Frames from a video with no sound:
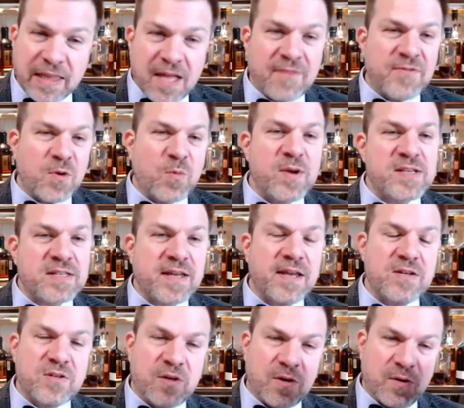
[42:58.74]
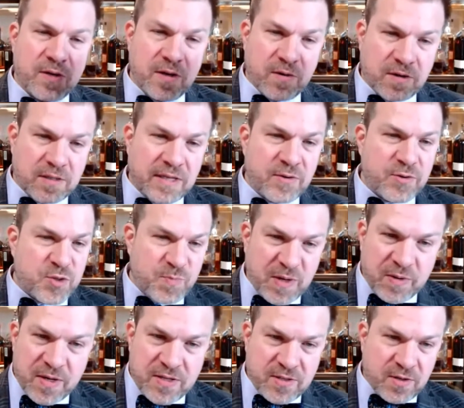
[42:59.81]
love the whiskeys, your your clear
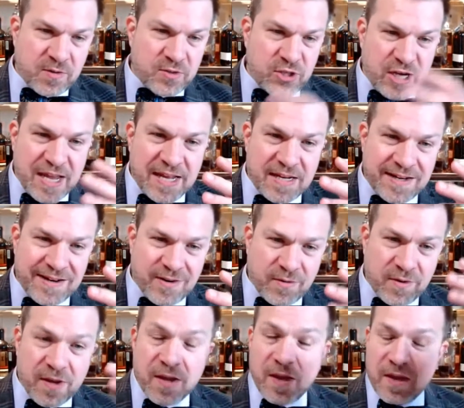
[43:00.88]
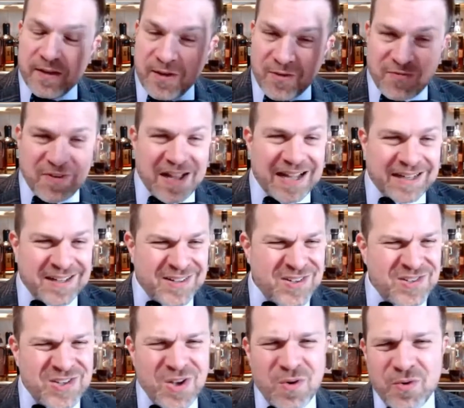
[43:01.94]
spirits, your gin, your your vodka,
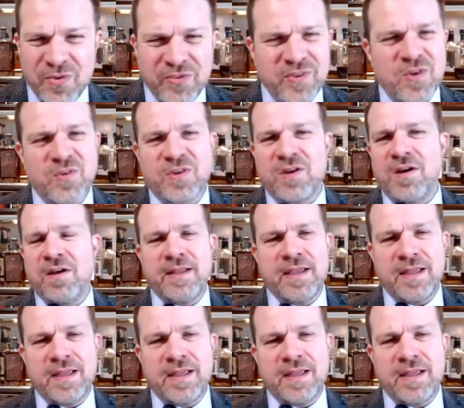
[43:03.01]
so so good.